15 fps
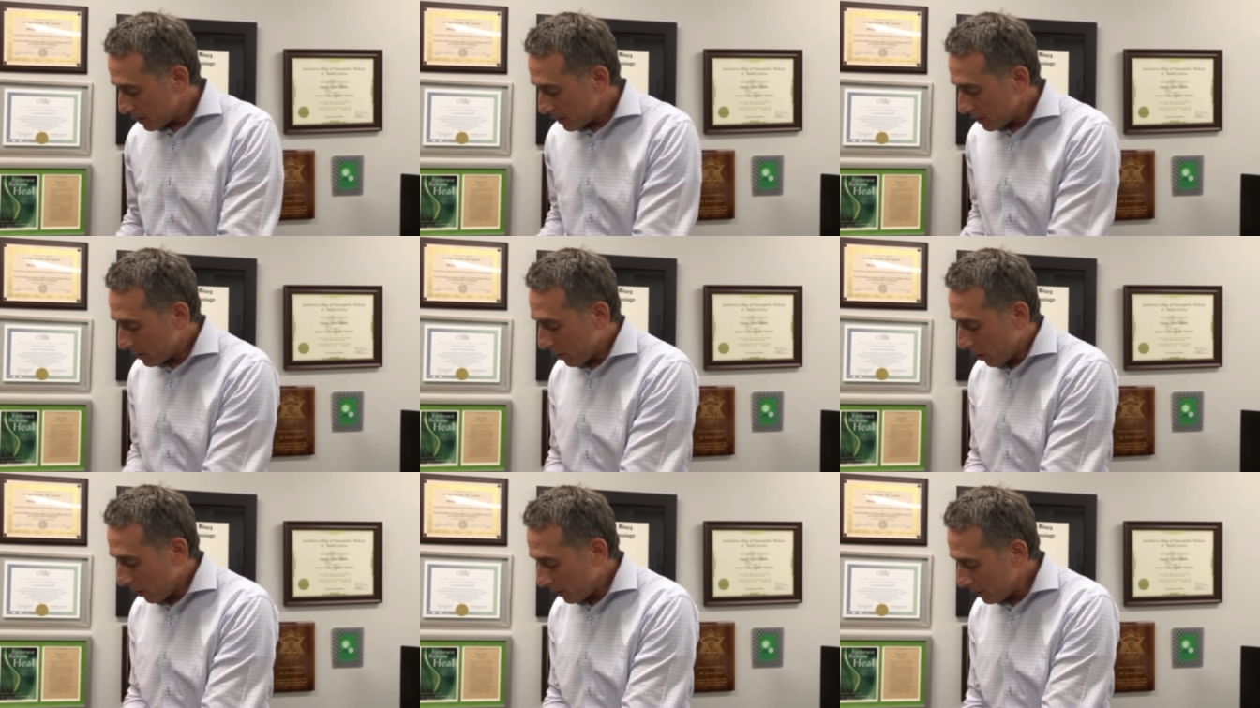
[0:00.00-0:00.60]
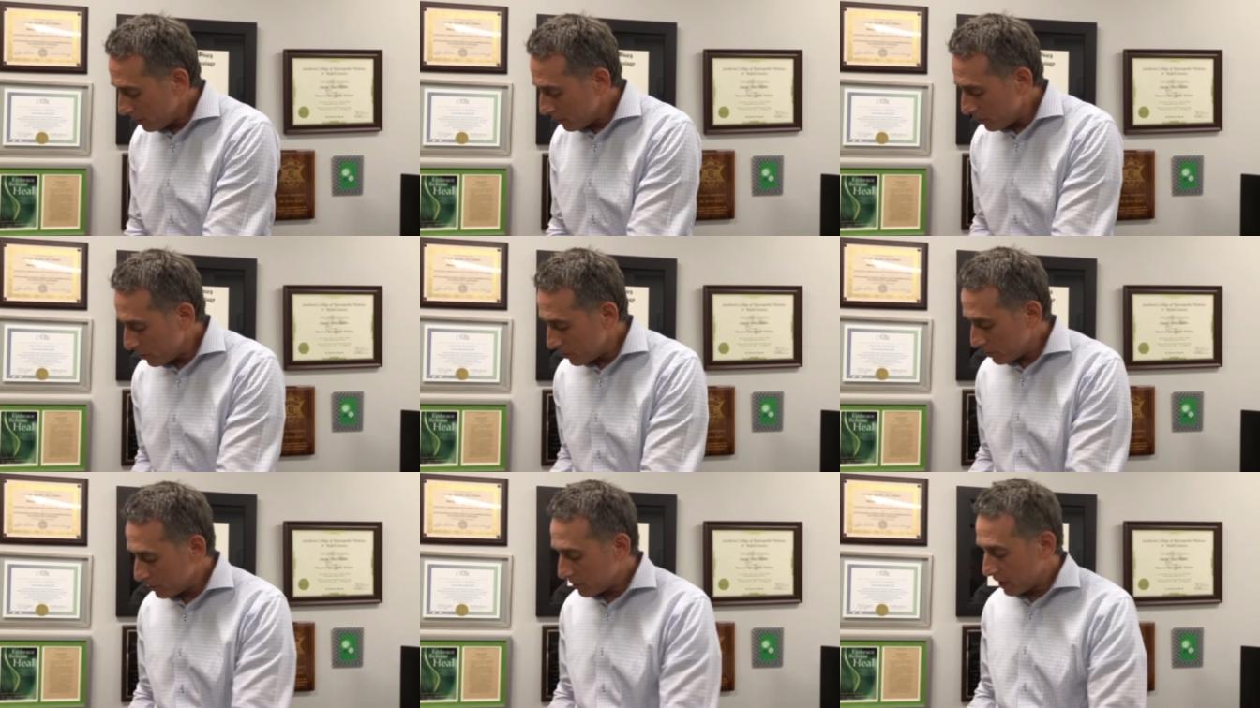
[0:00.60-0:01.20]
And all you
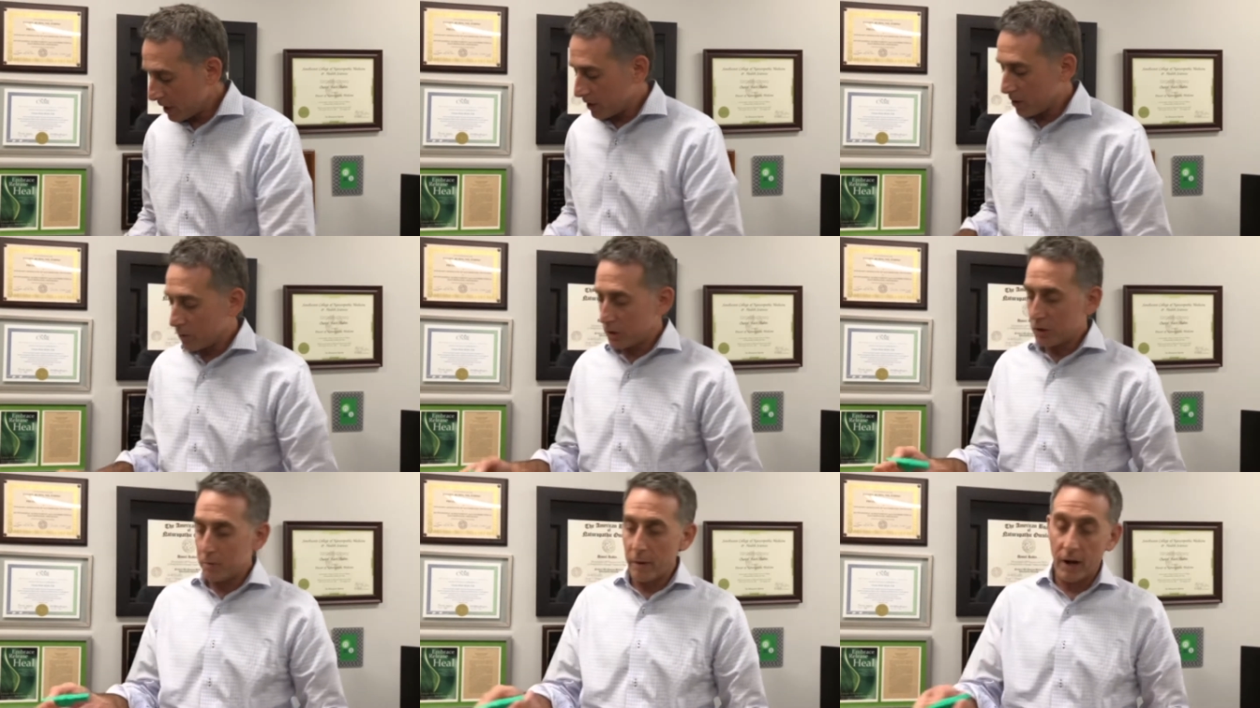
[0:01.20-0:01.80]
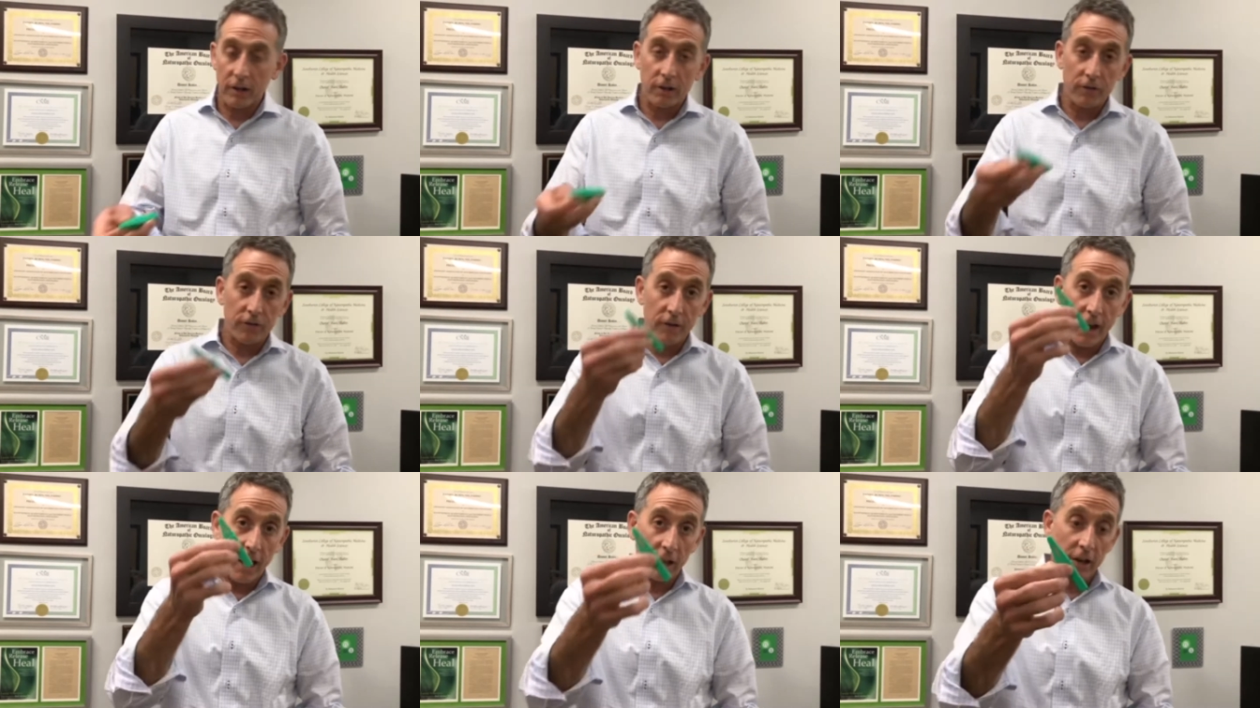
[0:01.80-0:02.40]
do is take the
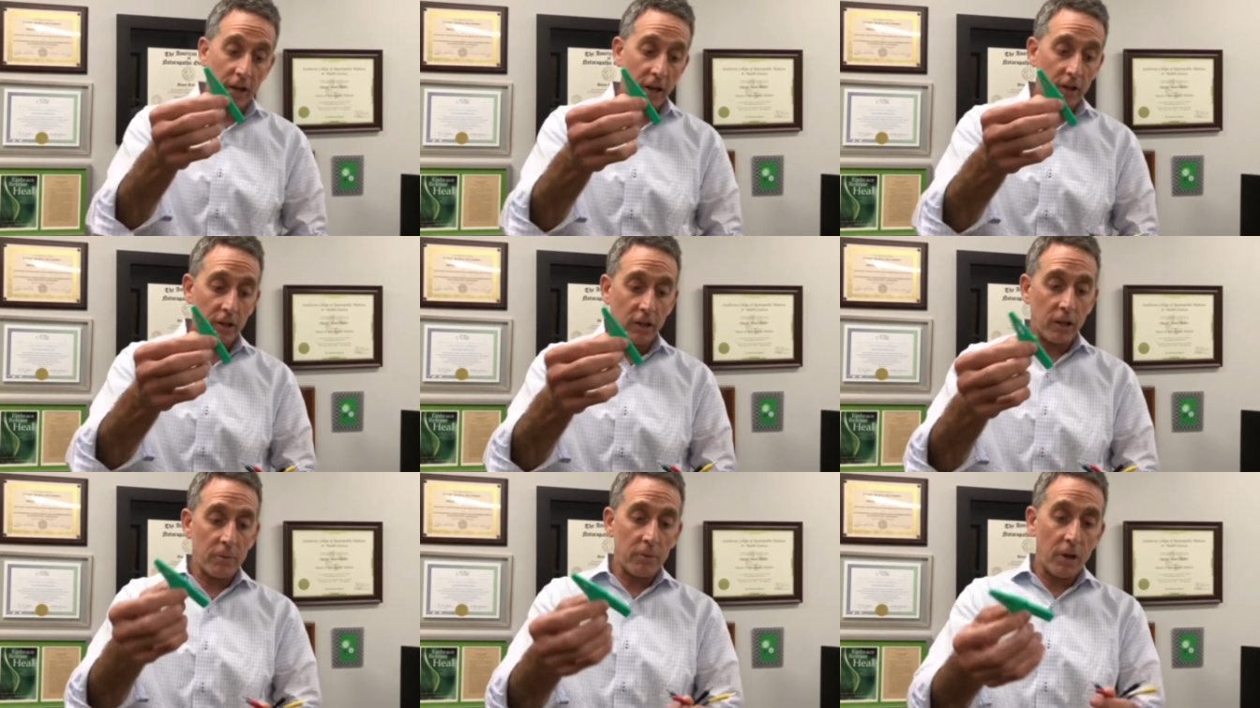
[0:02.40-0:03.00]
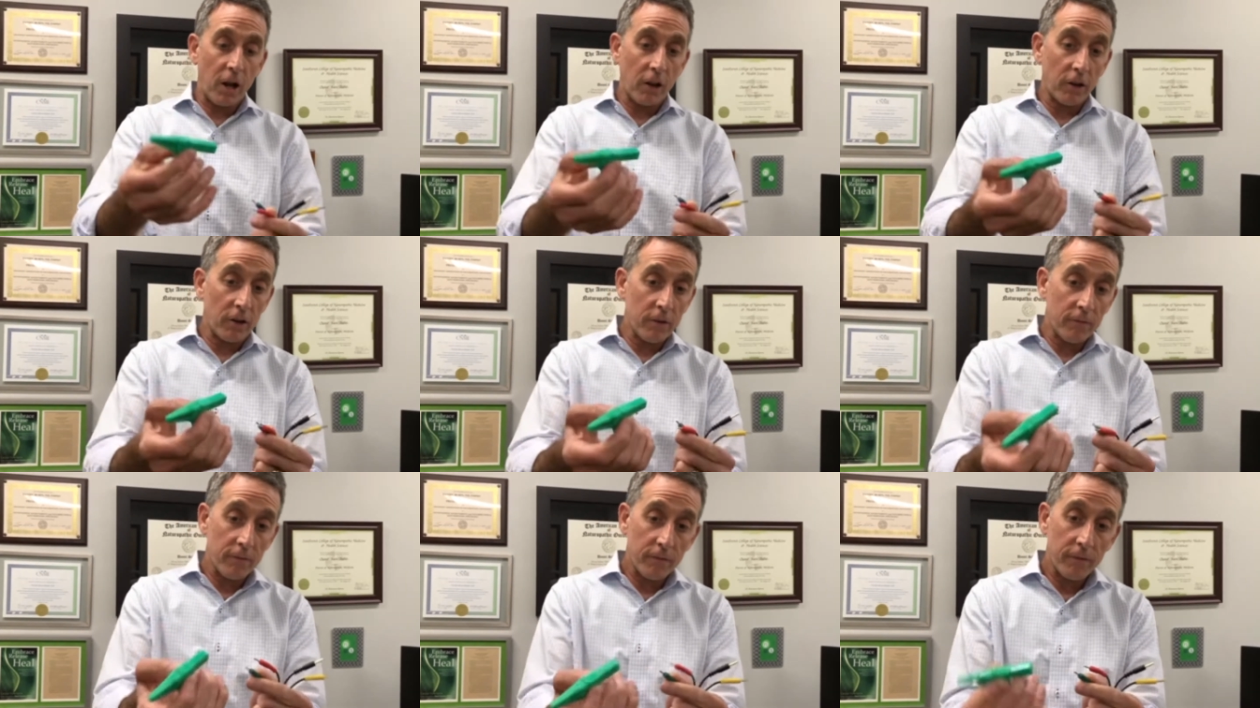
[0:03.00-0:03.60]
respective alligator clip color